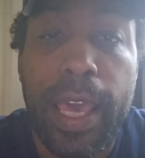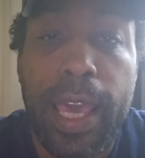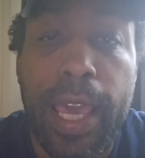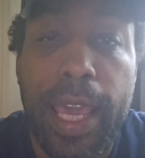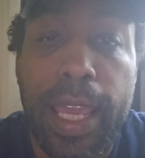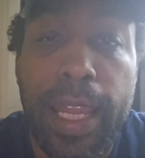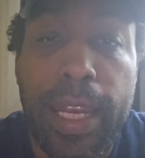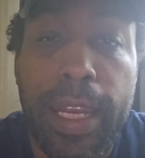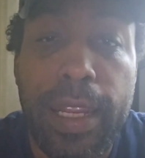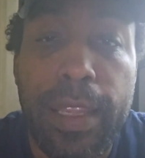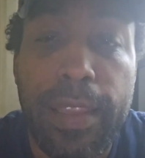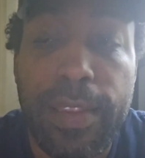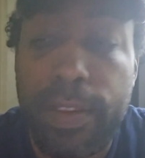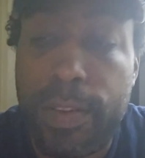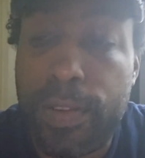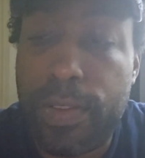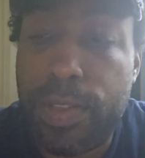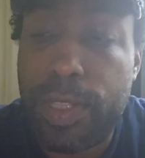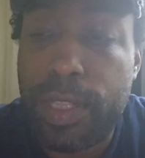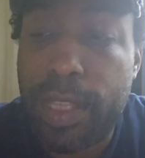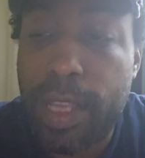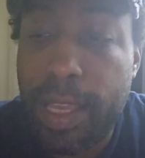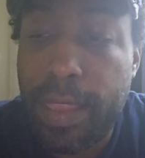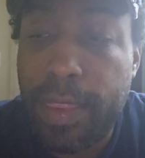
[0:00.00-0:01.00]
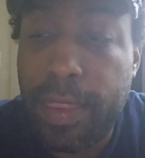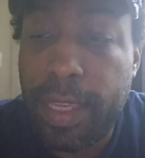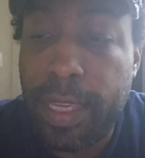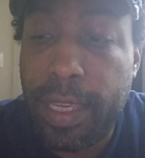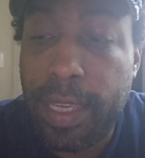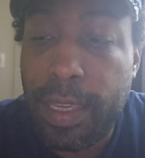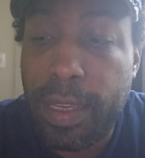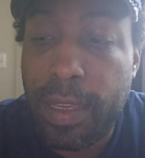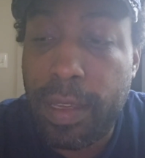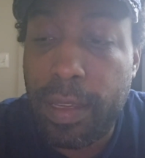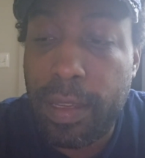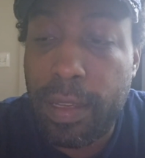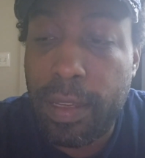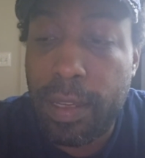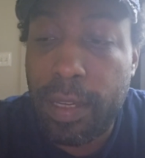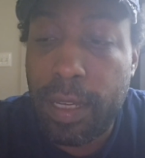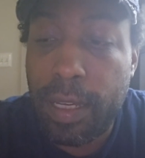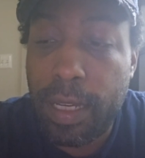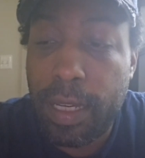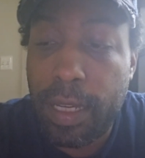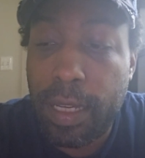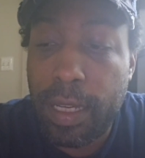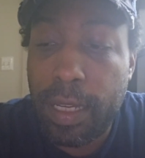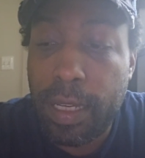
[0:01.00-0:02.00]
And there's nothing
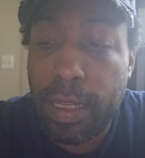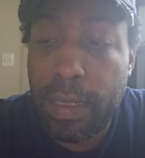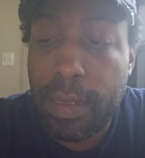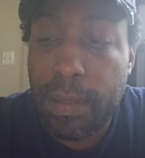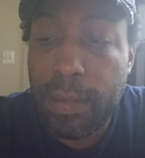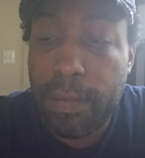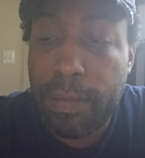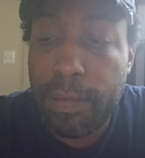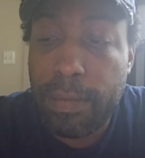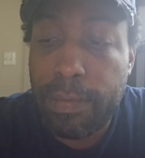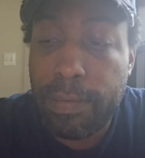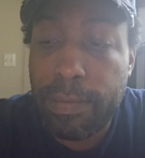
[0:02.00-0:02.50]
uh,